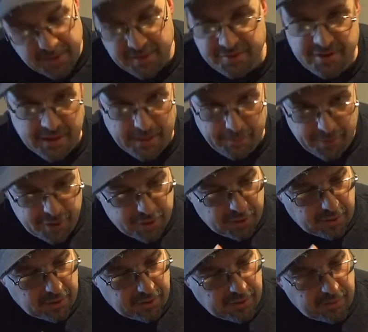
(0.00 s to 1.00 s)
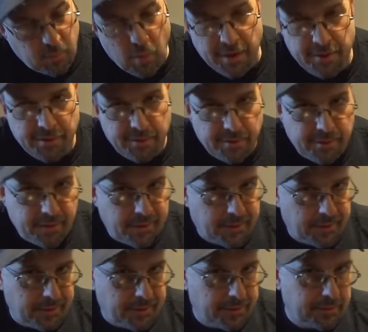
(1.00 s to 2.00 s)
temperature and
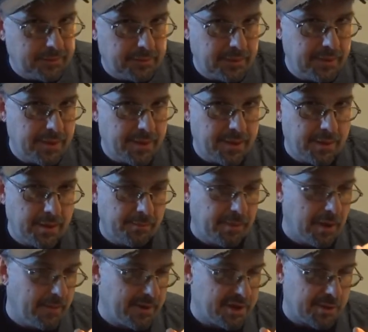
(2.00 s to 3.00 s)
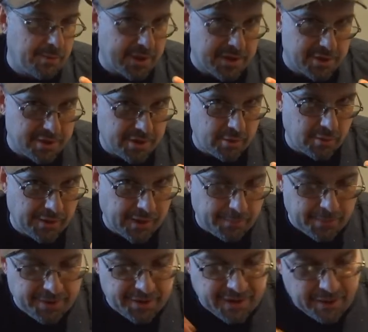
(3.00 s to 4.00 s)
whether the barometric pressure is going
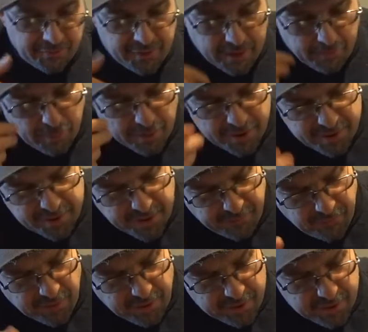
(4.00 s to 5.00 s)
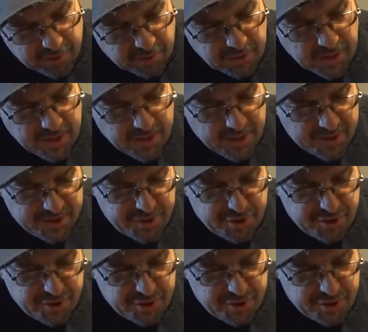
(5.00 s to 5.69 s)
up and down. Temperature differential. There's a